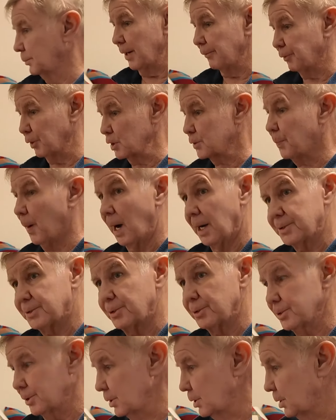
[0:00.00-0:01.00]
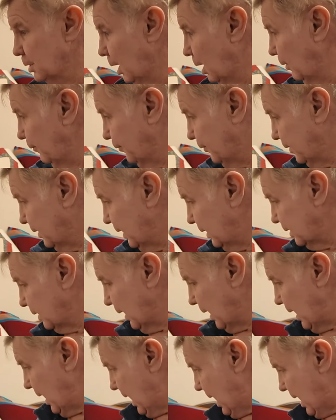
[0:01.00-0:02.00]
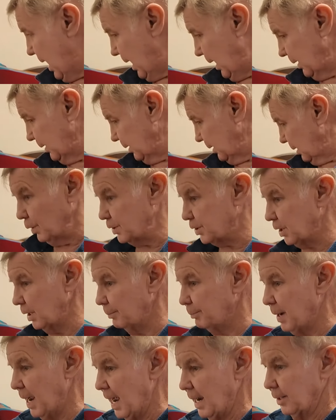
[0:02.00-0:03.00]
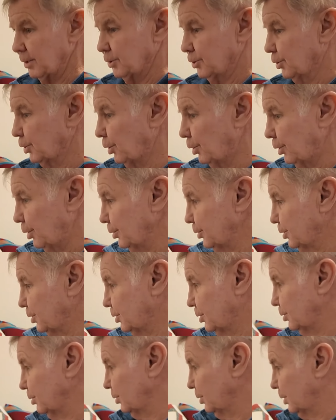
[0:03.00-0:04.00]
different sponsors and stuff that they had. We shipped back shirts,